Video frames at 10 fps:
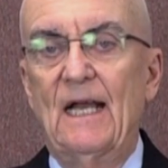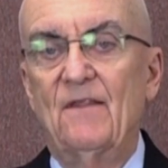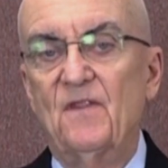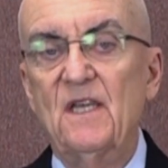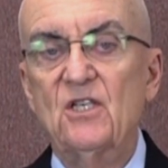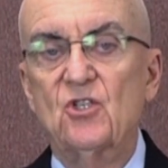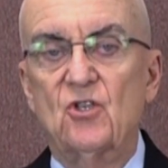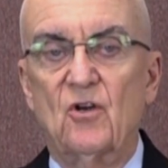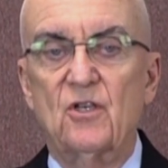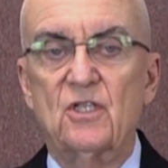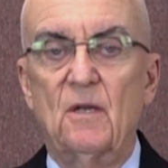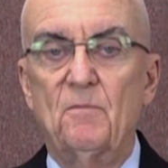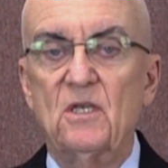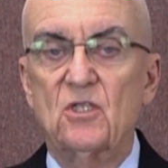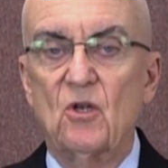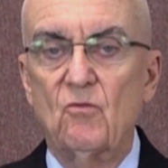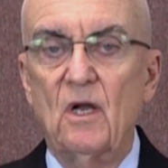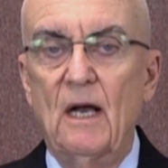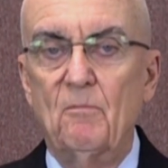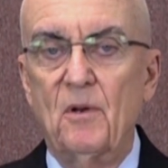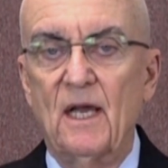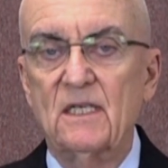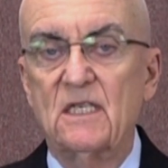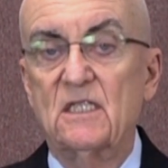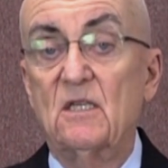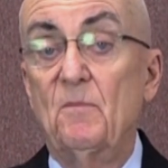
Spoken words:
and these charts can be so complex as to